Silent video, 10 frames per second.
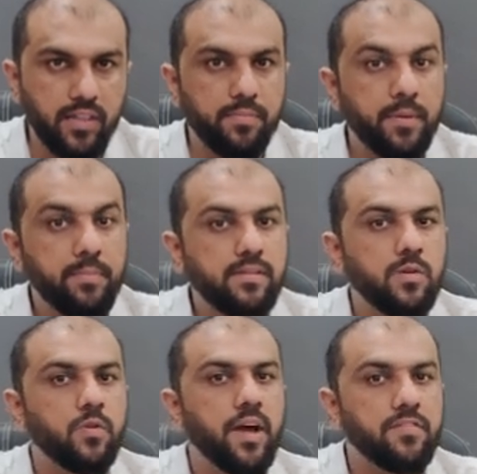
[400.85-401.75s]
the
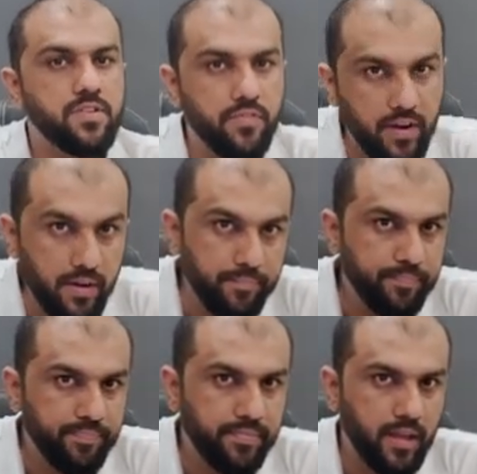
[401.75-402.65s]
PPC would have
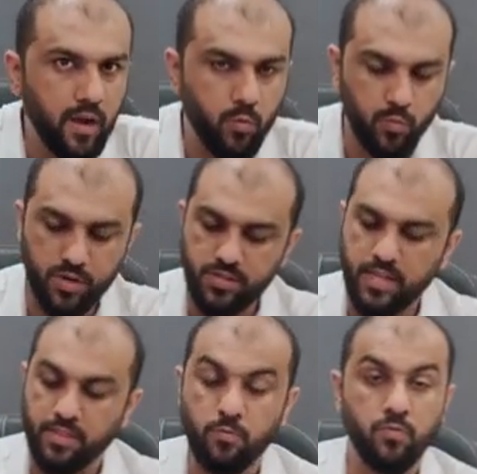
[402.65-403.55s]
shifted outwards,
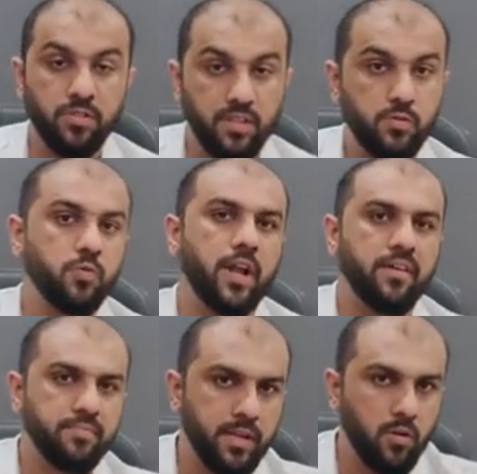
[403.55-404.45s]
and this would
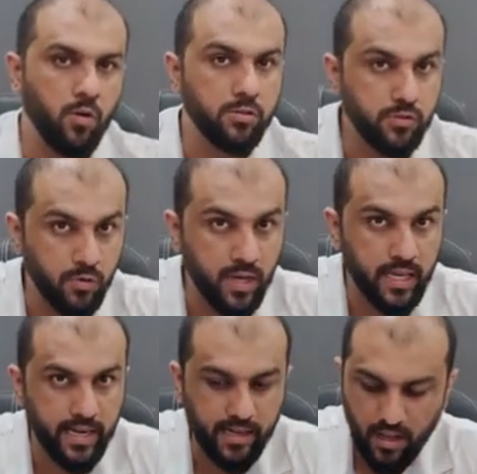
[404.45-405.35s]
have been also a
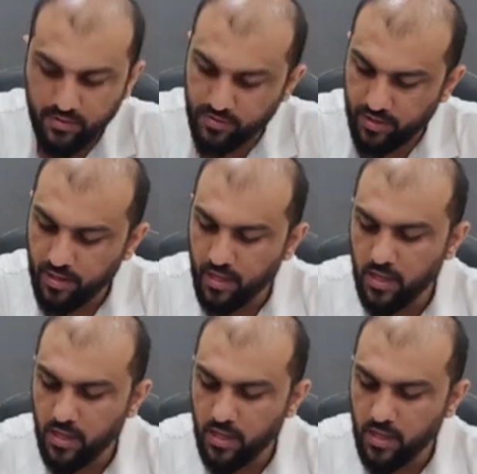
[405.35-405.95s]
correct answer.